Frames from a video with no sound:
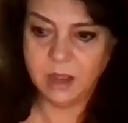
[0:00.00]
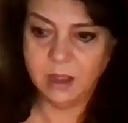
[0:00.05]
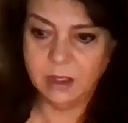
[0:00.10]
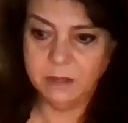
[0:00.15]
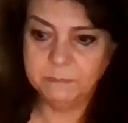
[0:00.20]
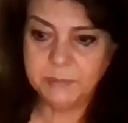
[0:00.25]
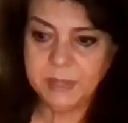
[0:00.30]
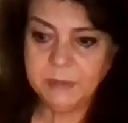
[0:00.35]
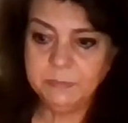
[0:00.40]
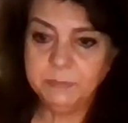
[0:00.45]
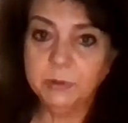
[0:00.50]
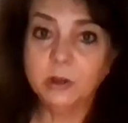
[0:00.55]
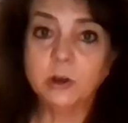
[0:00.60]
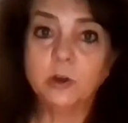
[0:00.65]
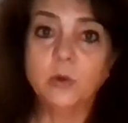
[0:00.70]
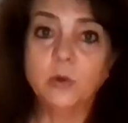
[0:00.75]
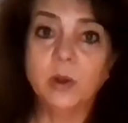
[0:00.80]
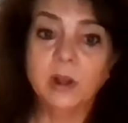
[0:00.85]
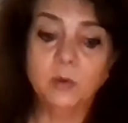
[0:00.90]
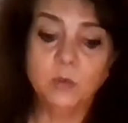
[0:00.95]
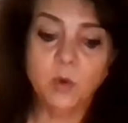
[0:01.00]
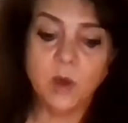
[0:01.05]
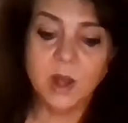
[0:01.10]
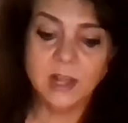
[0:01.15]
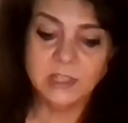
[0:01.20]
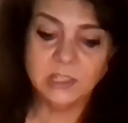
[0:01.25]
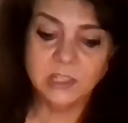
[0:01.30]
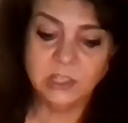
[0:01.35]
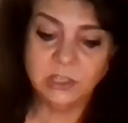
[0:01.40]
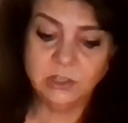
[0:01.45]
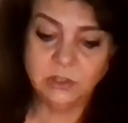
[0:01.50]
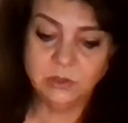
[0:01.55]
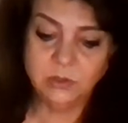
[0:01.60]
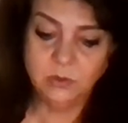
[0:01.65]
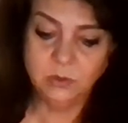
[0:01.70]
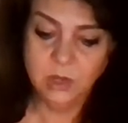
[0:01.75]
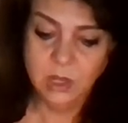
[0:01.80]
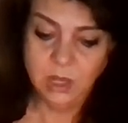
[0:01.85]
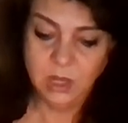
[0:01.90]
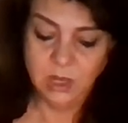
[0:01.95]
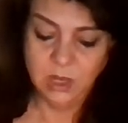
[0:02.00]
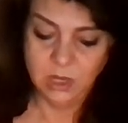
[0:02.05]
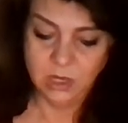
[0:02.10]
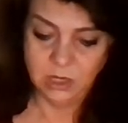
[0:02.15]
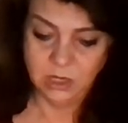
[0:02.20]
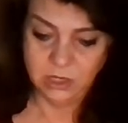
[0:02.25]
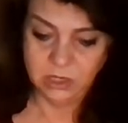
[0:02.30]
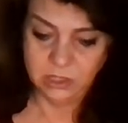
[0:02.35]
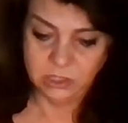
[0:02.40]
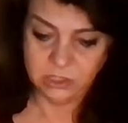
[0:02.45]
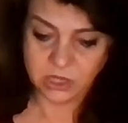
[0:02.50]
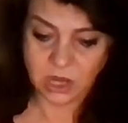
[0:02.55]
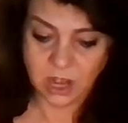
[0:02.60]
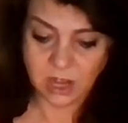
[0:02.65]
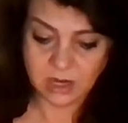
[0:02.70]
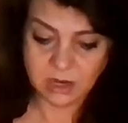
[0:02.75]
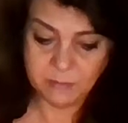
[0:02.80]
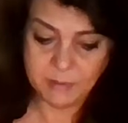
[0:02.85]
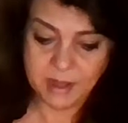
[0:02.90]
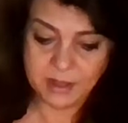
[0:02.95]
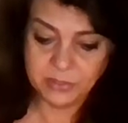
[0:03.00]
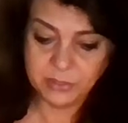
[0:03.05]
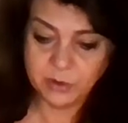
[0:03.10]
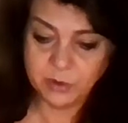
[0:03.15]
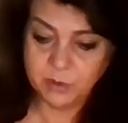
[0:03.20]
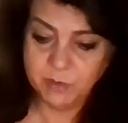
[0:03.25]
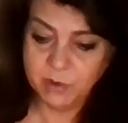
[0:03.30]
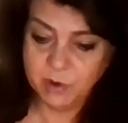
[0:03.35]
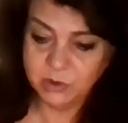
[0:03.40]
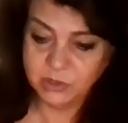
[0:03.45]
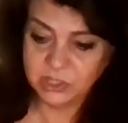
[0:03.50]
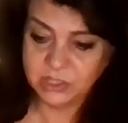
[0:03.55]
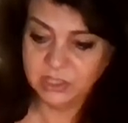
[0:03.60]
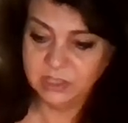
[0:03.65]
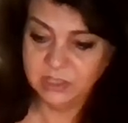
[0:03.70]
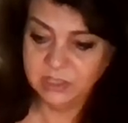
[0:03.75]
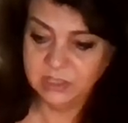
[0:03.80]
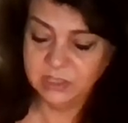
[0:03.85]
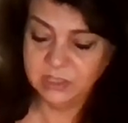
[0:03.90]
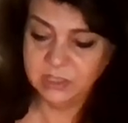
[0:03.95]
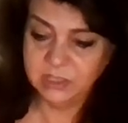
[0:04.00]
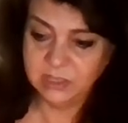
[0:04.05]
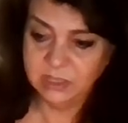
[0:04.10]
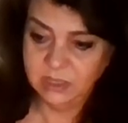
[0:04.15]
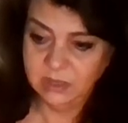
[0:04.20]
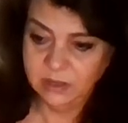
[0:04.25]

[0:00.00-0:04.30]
People are going to want to talk about their emotions.